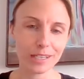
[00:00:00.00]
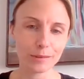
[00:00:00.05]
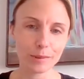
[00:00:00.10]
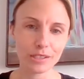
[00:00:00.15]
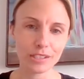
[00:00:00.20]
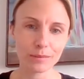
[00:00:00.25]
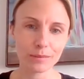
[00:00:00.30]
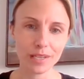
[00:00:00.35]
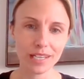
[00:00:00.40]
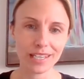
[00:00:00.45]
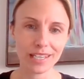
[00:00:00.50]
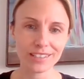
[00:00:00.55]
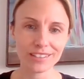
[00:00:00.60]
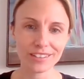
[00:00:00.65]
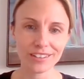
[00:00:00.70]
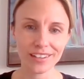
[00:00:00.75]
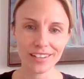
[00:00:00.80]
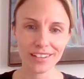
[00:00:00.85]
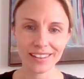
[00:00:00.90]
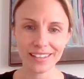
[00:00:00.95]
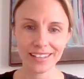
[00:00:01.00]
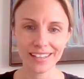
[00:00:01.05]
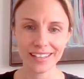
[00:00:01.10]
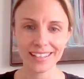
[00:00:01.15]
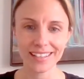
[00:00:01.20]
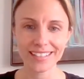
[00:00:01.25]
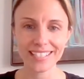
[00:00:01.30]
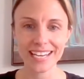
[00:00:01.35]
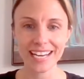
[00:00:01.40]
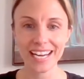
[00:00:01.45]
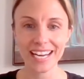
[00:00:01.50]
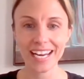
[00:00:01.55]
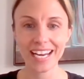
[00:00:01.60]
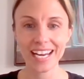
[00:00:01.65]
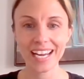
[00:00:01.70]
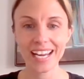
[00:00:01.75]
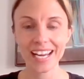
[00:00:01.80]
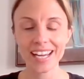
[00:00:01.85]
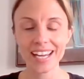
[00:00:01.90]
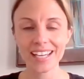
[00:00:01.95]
able to make it during the day.